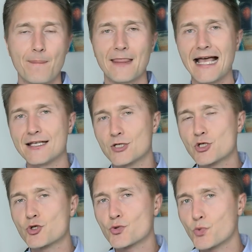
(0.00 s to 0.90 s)
And the
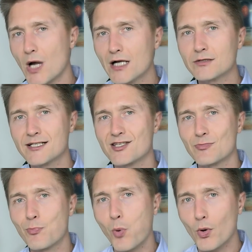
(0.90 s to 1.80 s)
struggle is
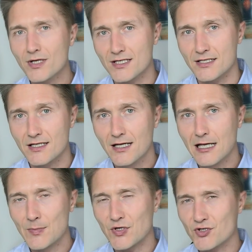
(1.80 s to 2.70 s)
important
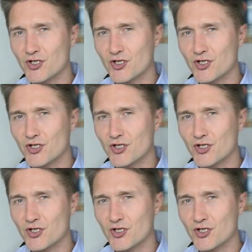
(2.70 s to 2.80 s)
because the